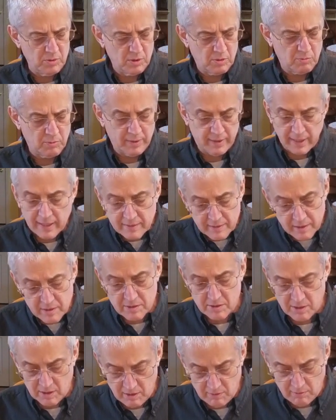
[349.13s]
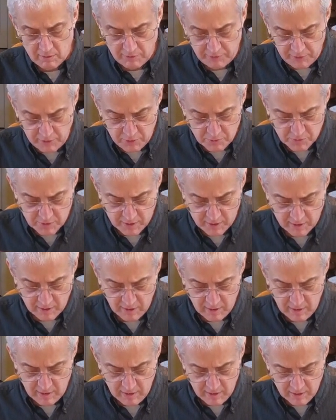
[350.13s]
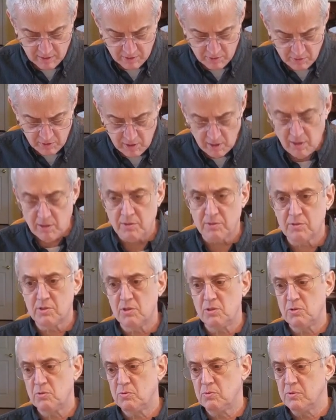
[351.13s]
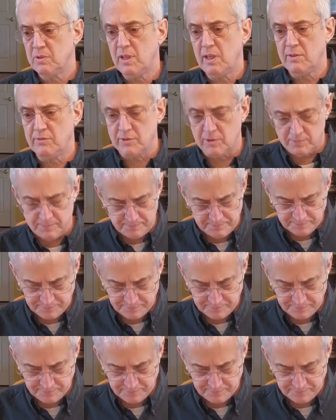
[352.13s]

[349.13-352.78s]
relentlessly refusing to yield to evil.